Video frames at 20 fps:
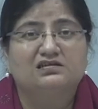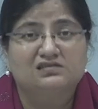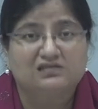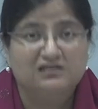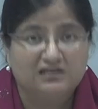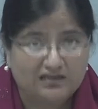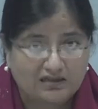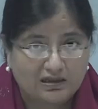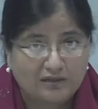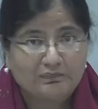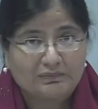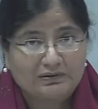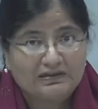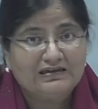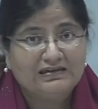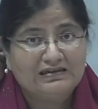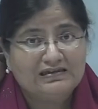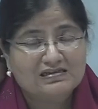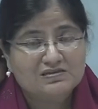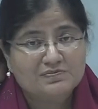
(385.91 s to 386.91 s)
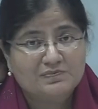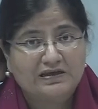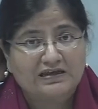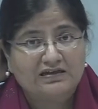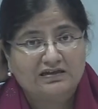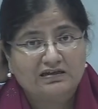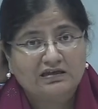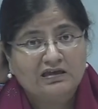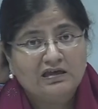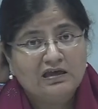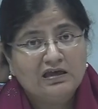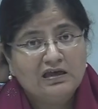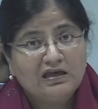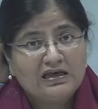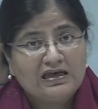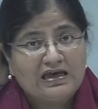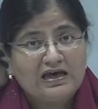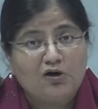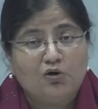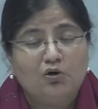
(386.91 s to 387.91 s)
the company is bearing,
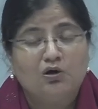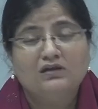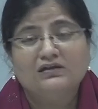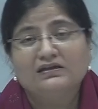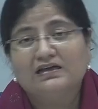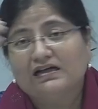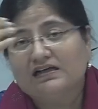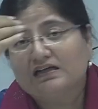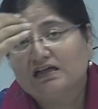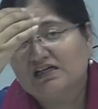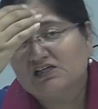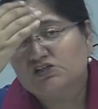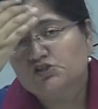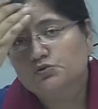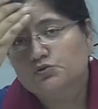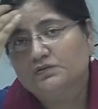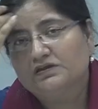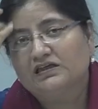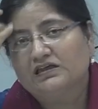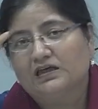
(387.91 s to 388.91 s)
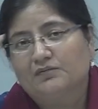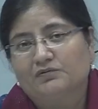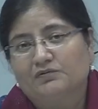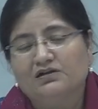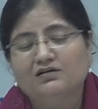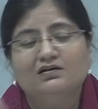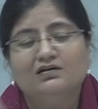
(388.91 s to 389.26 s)
all that has to be kept